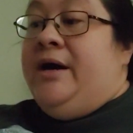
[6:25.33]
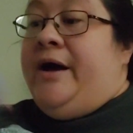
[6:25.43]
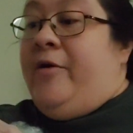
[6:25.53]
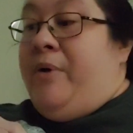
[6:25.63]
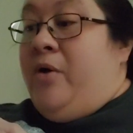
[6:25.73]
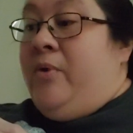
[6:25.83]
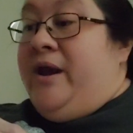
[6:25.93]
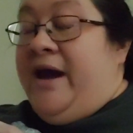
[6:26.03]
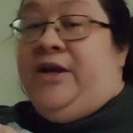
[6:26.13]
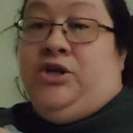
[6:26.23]
about
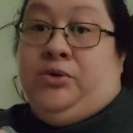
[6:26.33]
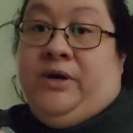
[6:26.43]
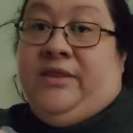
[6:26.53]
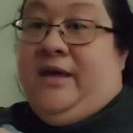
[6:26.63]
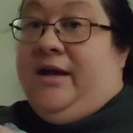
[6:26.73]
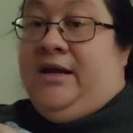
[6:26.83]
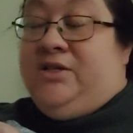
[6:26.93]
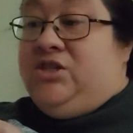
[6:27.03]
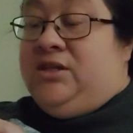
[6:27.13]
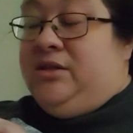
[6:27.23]
when I do it that it
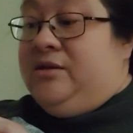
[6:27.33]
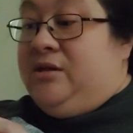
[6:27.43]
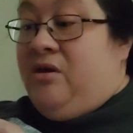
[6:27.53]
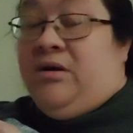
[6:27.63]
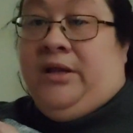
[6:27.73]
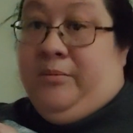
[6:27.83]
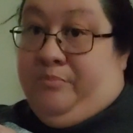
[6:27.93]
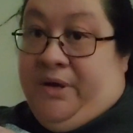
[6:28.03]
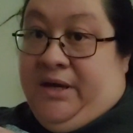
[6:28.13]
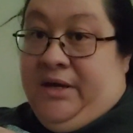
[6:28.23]
just looks all
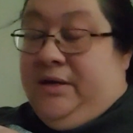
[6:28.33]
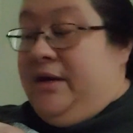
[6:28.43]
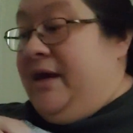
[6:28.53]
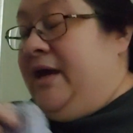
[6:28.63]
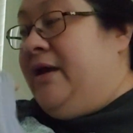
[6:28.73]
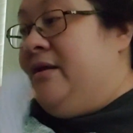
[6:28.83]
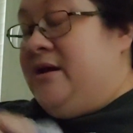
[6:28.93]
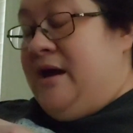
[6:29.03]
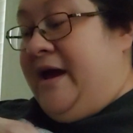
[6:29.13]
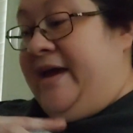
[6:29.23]
clumpy, and
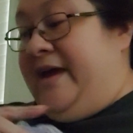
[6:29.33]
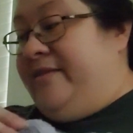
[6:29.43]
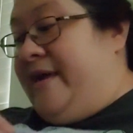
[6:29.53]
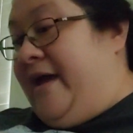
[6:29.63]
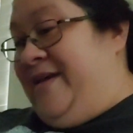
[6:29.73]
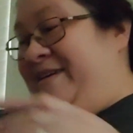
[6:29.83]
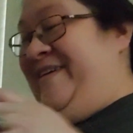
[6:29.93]
I hate that.